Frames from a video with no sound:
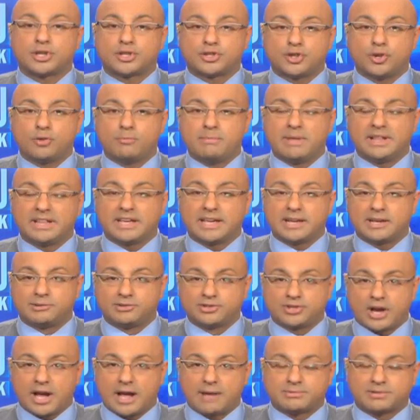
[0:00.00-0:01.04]
to 2
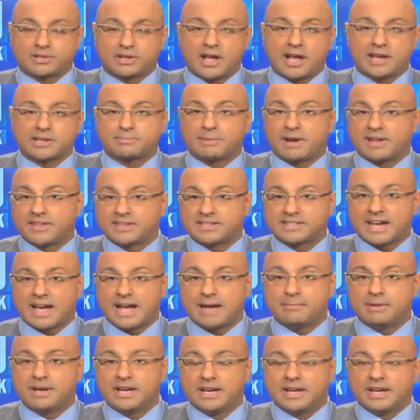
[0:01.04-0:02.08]
million jobs lost by the
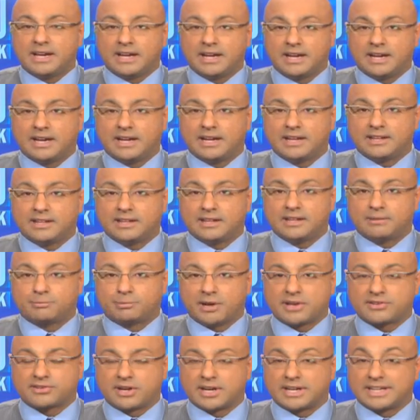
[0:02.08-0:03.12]
time uh,
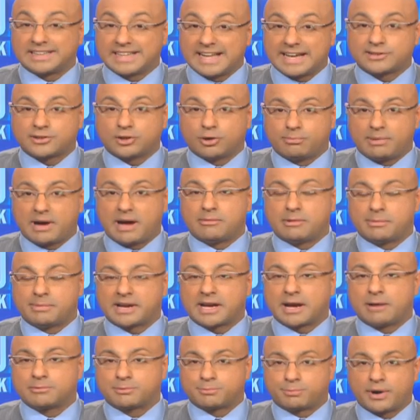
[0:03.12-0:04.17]
President elect Obama
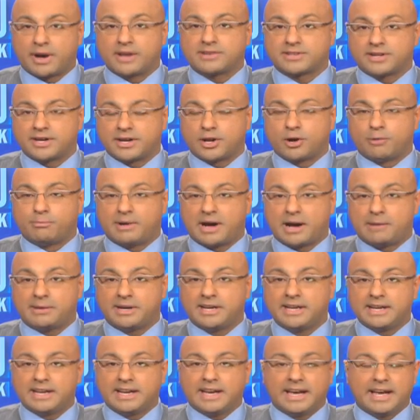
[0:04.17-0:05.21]
becomes President
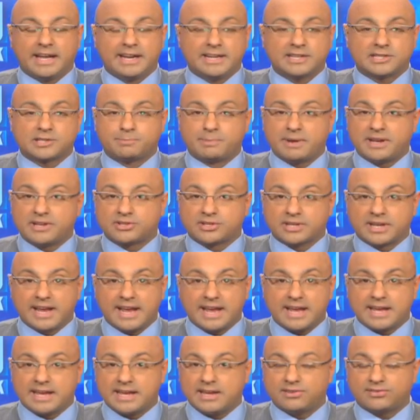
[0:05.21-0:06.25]
Obama. And his speech
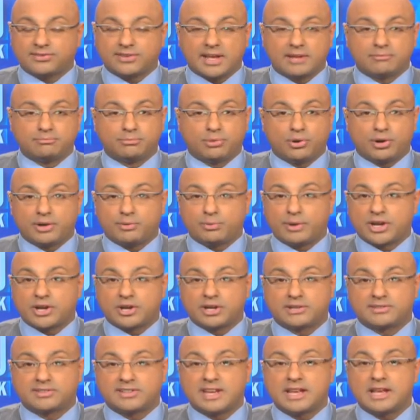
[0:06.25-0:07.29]
today, he said, boy, we
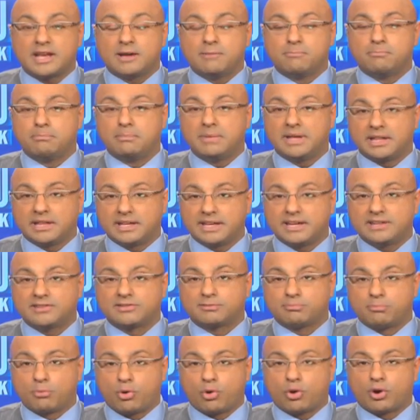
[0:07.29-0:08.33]
could see
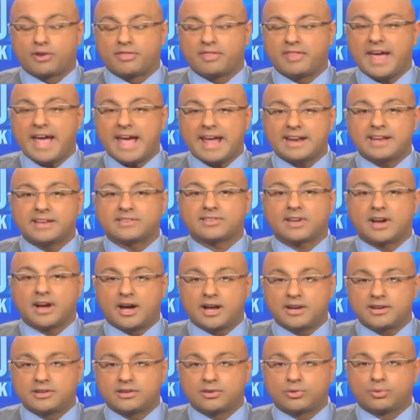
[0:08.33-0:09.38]
millions more. That is
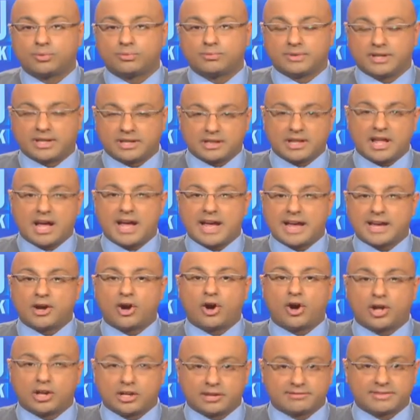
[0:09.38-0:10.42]
underlying
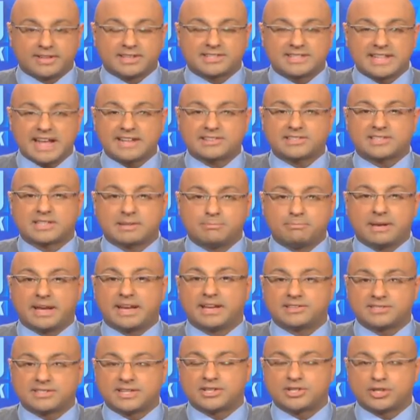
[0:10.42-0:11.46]
all of this. That's the
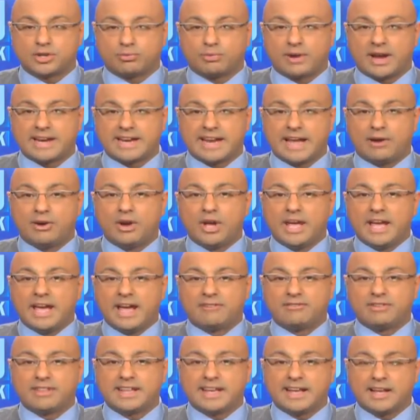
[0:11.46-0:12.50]
biggest issue right now.
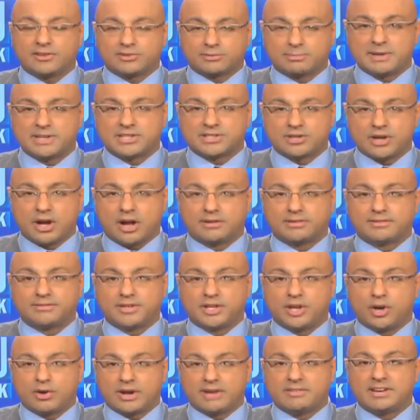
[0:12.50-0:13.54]
Everything else can be solved.
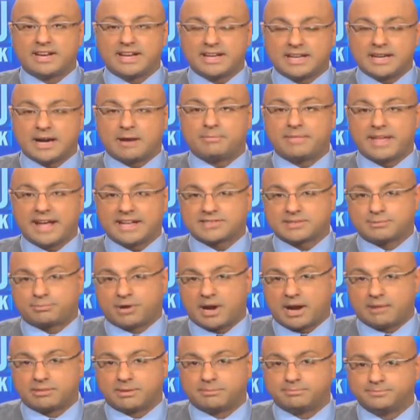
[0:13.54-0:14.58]
If you don't have an income, that's a
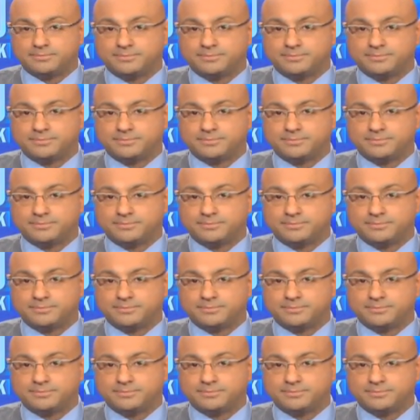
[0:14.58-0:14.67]
problem.